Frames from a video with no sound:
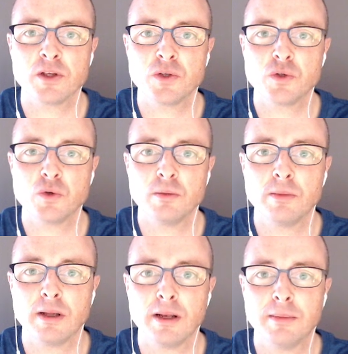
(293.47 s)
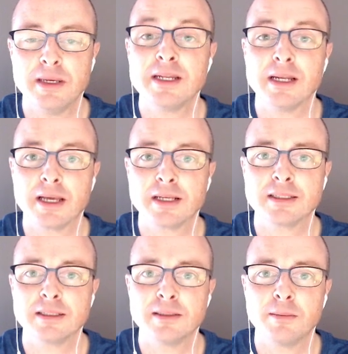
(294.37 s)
Zoom meeting links,